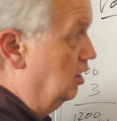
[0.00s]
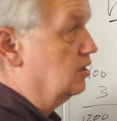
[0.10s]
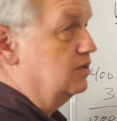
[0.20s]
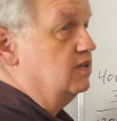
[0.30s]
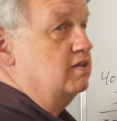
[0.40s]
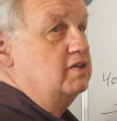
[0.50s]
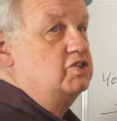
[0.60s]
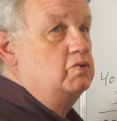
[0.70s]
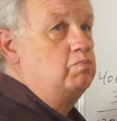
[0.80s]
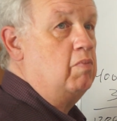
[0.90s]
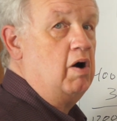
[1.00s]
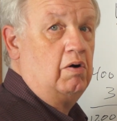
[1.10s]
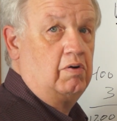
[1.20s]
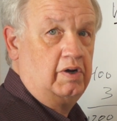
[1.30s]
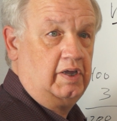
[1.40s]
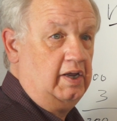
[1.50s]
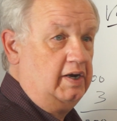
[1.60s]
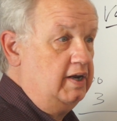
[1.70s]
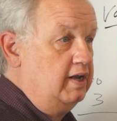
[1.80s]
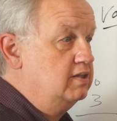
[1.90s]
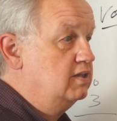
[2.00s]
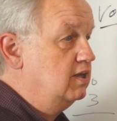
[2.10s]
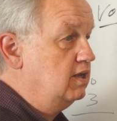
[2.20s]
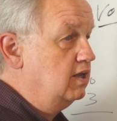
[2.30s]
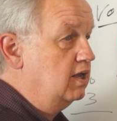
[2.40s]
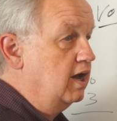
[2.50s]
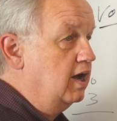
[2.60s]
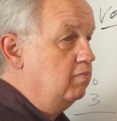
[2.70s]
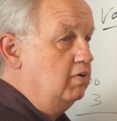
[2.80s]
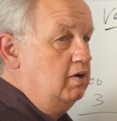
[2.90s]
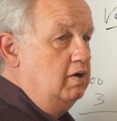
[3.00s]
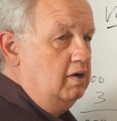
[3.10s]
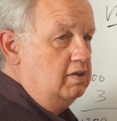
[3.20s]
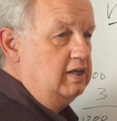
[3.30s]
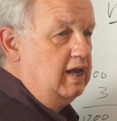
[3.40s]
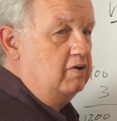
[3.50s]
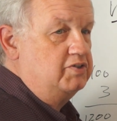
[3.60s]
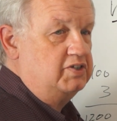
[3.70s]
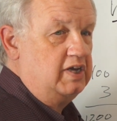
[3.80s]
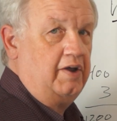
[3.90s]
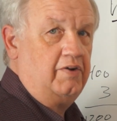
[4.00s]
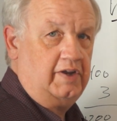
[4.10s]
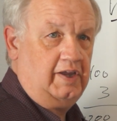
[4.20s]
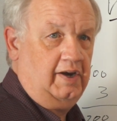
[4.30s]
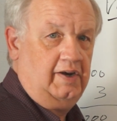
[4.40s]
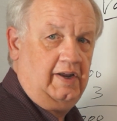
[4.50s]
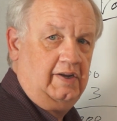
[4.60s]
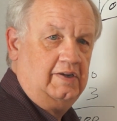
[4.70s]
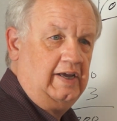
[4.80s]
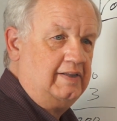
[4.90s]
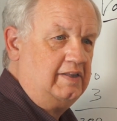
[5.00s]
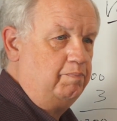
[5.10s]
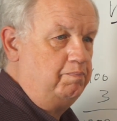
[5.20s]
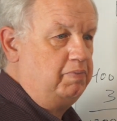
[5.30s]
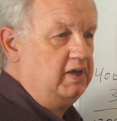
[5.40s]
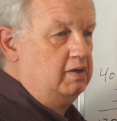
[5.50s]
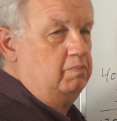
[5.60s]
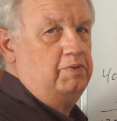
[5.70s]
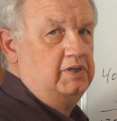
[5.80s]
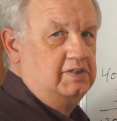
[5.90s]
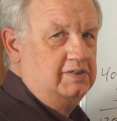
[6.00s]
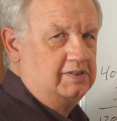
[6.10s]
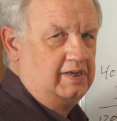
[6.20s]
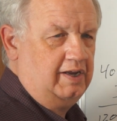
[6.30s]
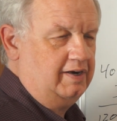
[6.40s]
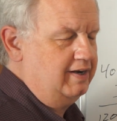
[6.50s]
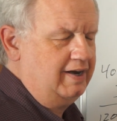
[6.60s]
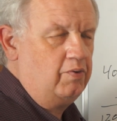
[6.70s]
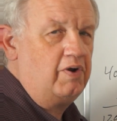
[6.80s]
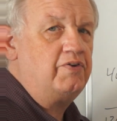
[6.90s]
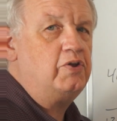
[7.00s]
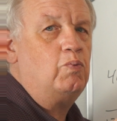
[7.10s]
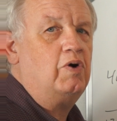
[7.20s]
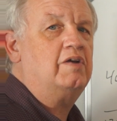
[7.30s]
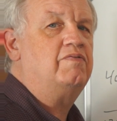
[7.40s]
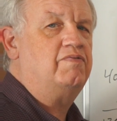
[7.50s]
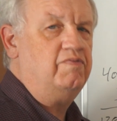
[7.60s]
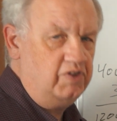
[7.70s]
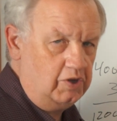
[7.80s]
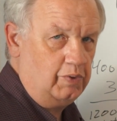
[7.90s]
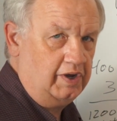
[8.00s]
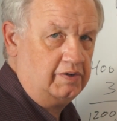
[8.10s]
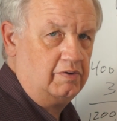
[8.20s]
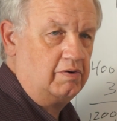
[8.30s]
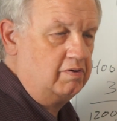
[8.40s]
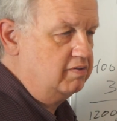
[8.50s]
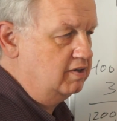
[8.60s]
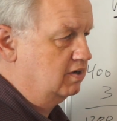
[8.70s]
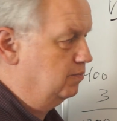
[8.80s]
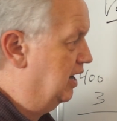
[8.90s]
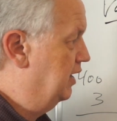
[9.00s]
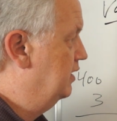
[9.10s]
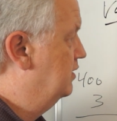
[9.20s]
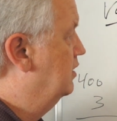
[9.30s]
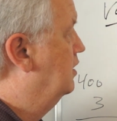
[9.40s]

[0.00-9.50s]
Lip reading: The smaller candidate, the outsider candidate, not the big business candidate. However you want to view it or think about it.